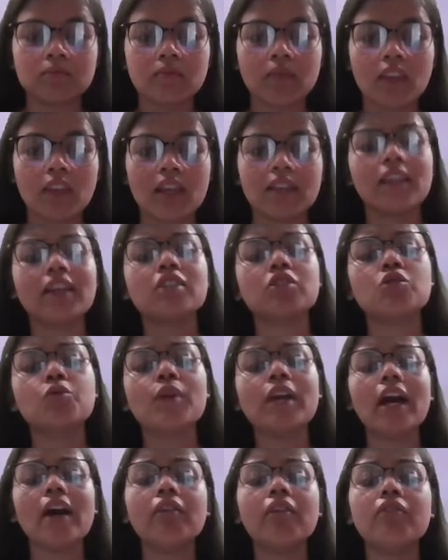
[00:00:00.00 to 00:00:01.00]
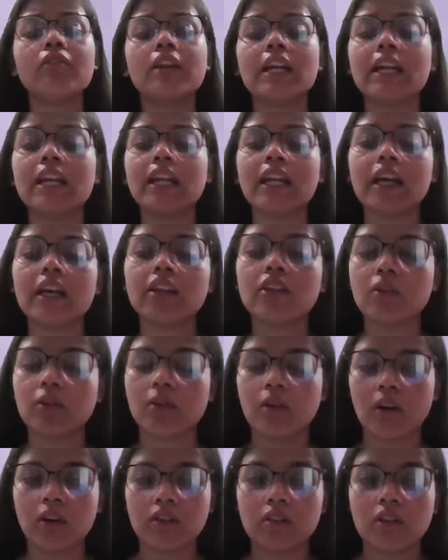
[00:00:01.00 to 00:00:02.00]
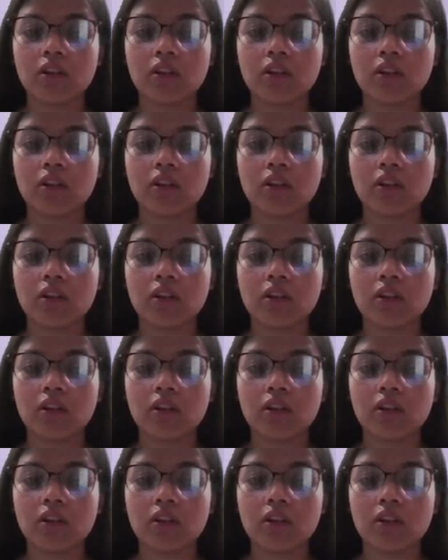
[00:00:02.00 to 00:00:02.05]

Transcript: Next we have relay neuron.